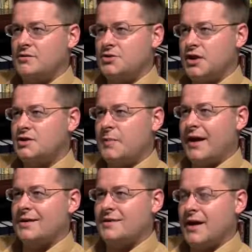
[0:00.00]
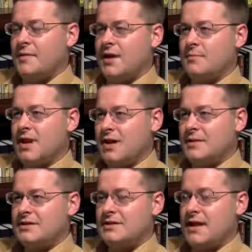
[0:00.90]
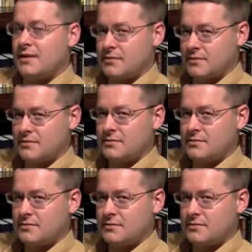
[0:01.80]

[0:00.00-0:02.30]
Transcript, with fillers: just by examining Muhammad's death.